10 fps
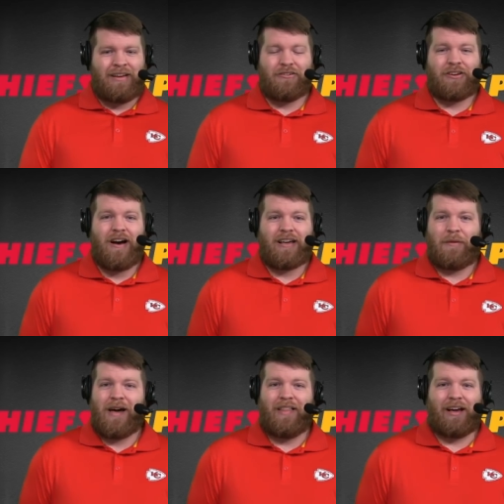You're talking
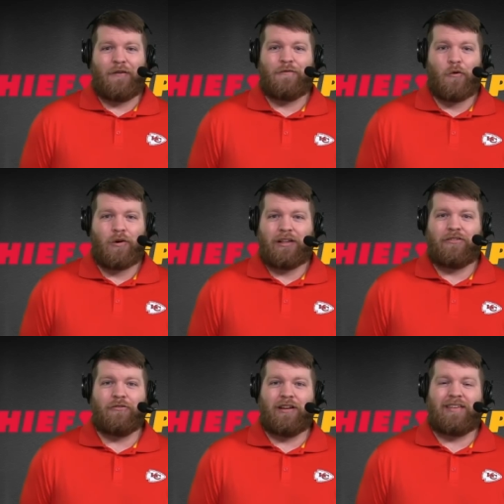about like a
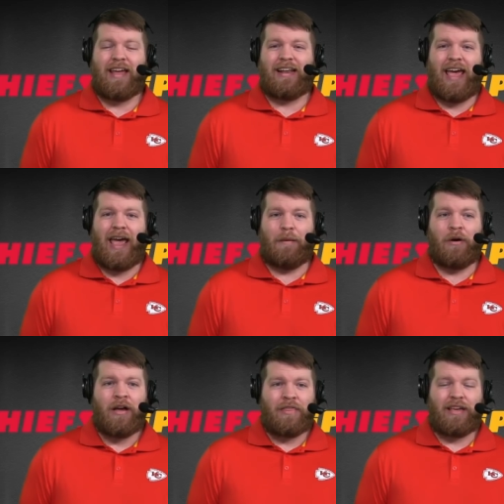42-10 game
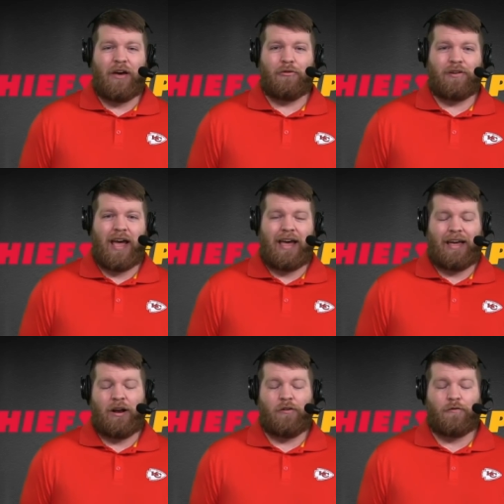the other day,
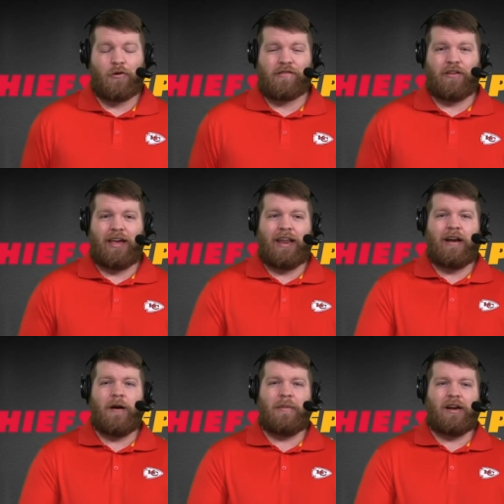and unfortunately, it
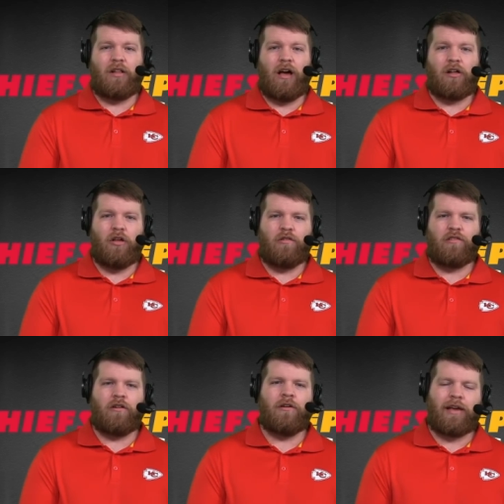ended up being a lot
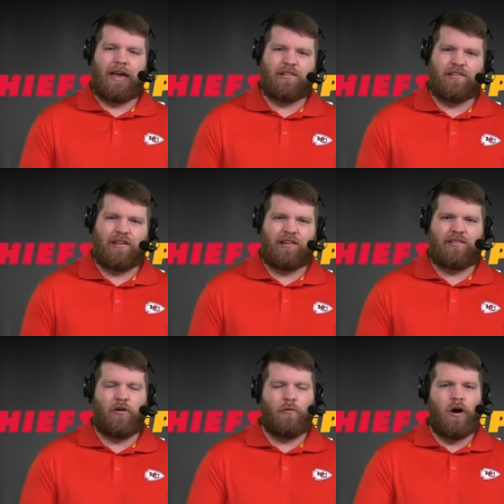closer. Kansas City
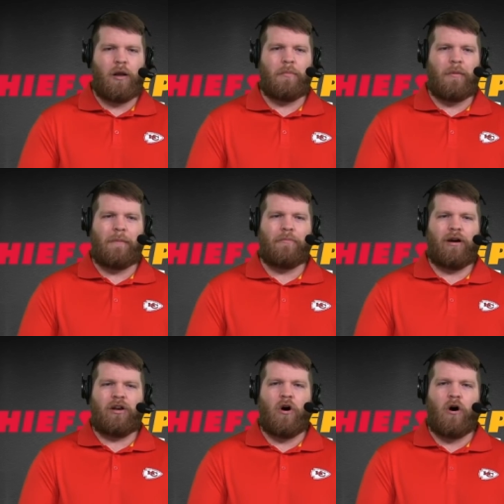still won. But my
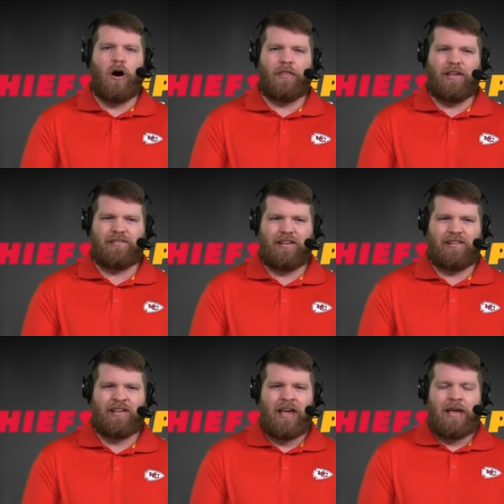point in all of this
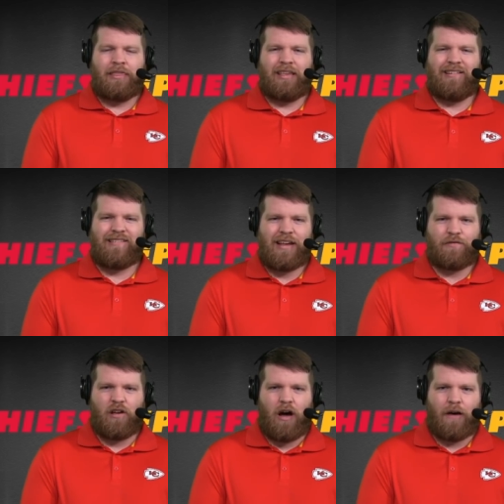is The
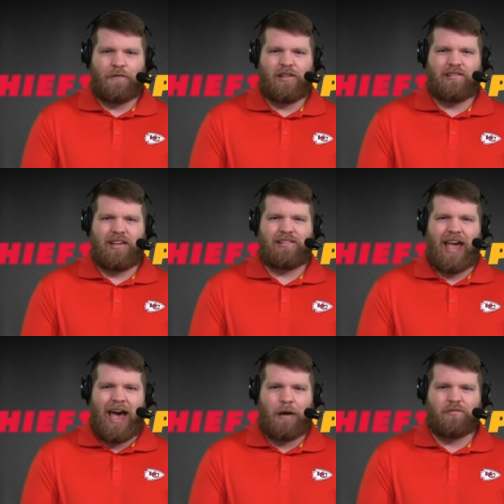Chiefs' offense is
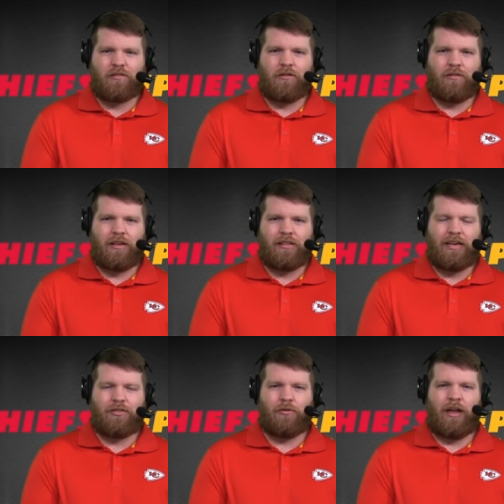absolutely
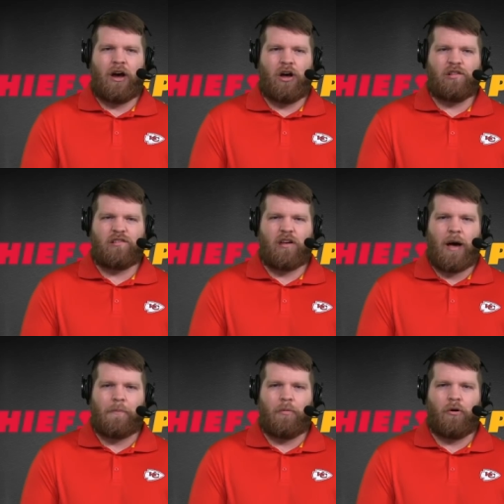lethal and
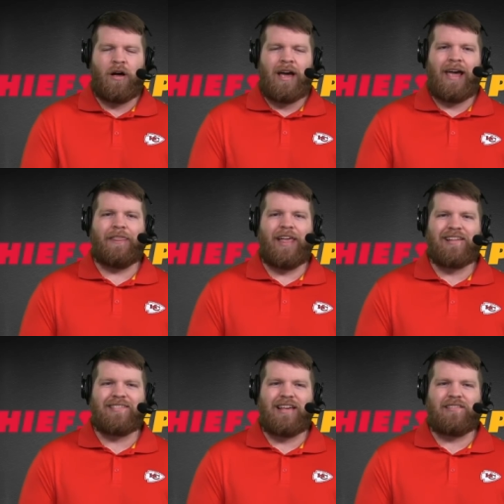unstoppable
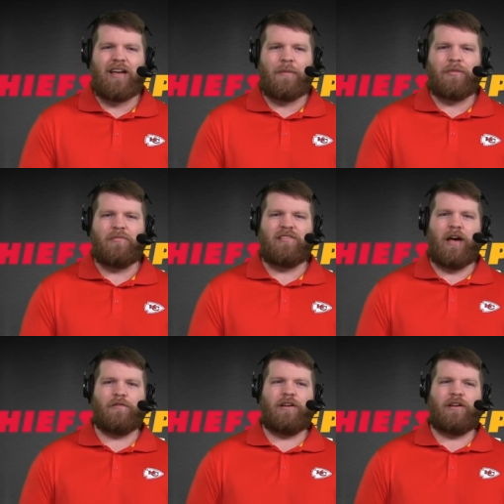unless they stop themselves.